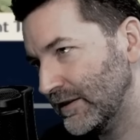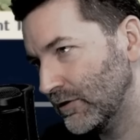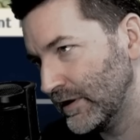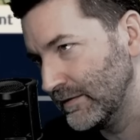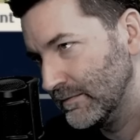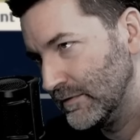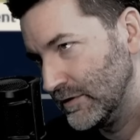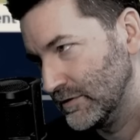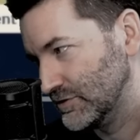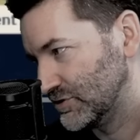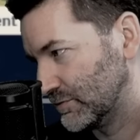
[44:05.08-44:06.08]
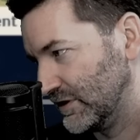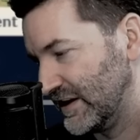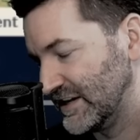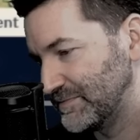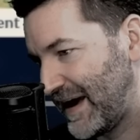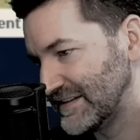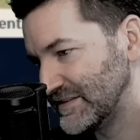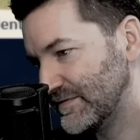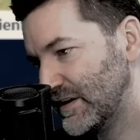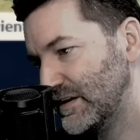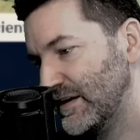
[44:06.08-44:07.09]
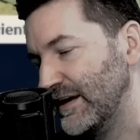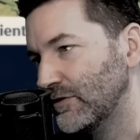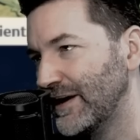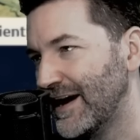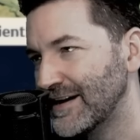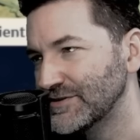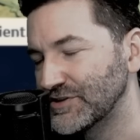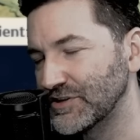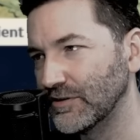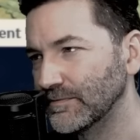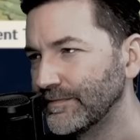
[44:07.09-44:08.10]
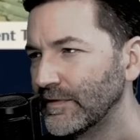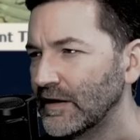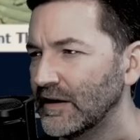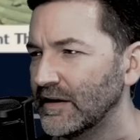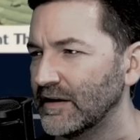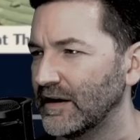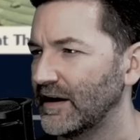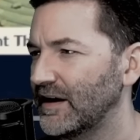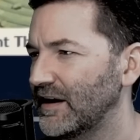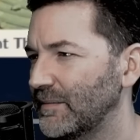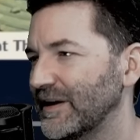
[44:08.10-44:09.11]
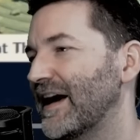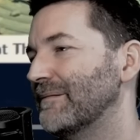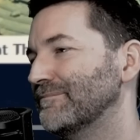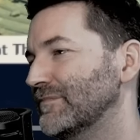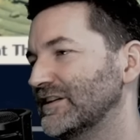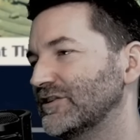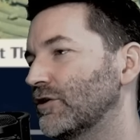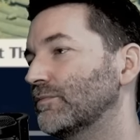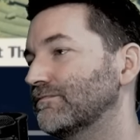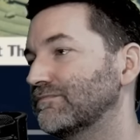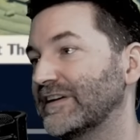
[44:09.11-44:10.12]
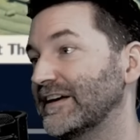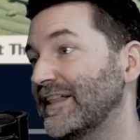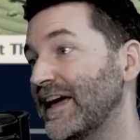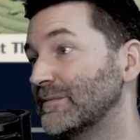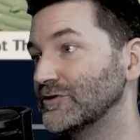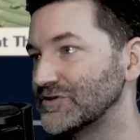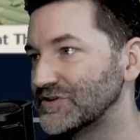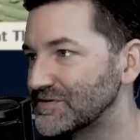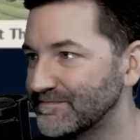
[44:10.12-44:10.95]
Aloy. It's a really nice passive that Aloy has. So uh, but yeah, we had to go yeah, kill animals.